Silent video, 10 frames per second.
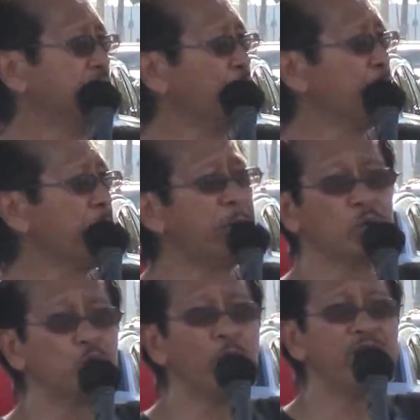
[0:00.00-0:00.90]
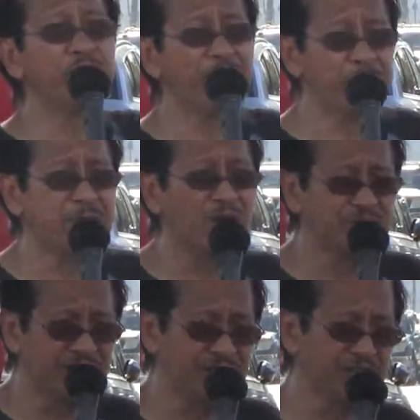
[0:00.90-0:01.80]
we were about
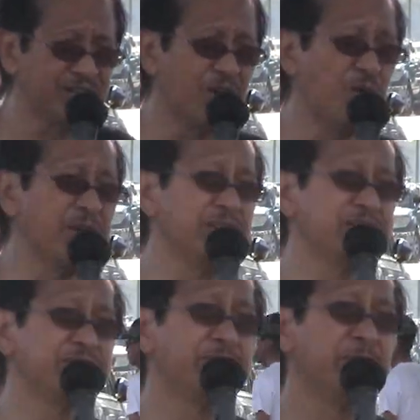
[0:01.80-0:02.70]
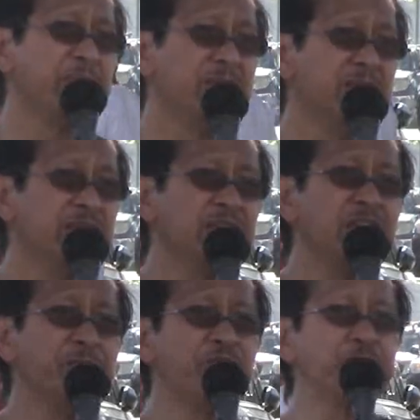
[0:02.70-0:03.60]
25,000 here in Hawaii. He
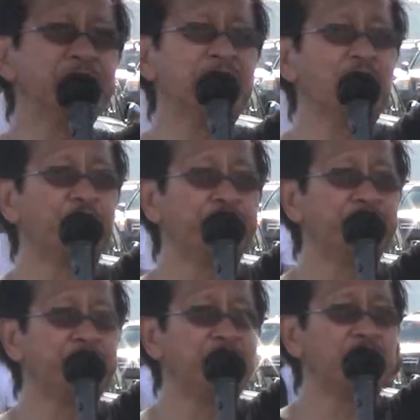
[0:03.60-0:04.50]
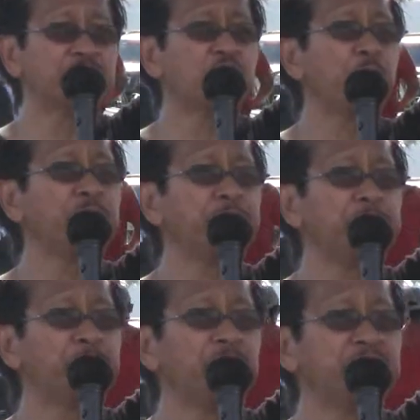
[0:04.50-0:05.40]
came from Hilo 15 years. How many
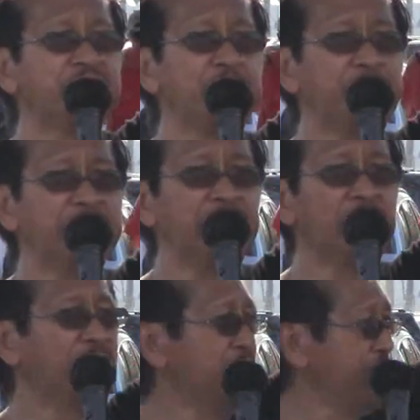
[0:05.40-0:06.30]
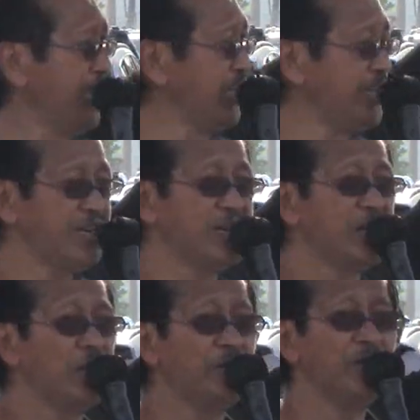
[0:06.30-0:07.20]
people he saved in Hilo and here in
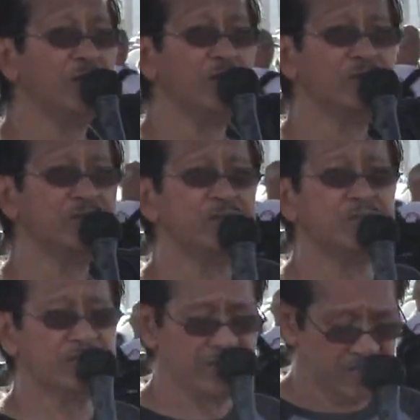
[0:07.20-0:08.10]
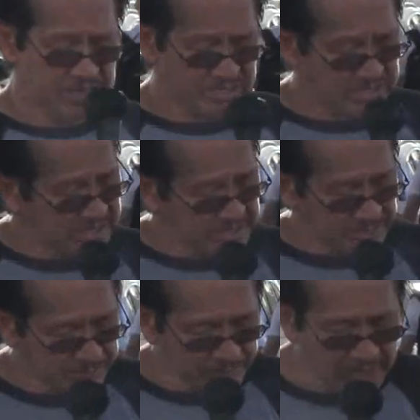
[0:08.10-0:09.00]
Honolulu?
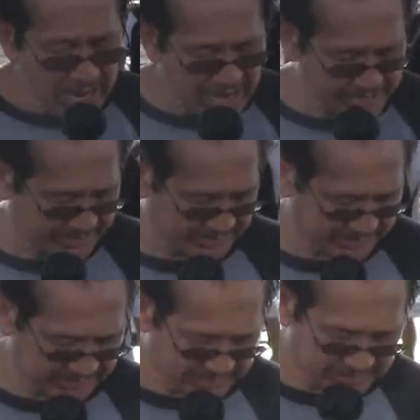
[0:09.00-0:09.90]
Guys,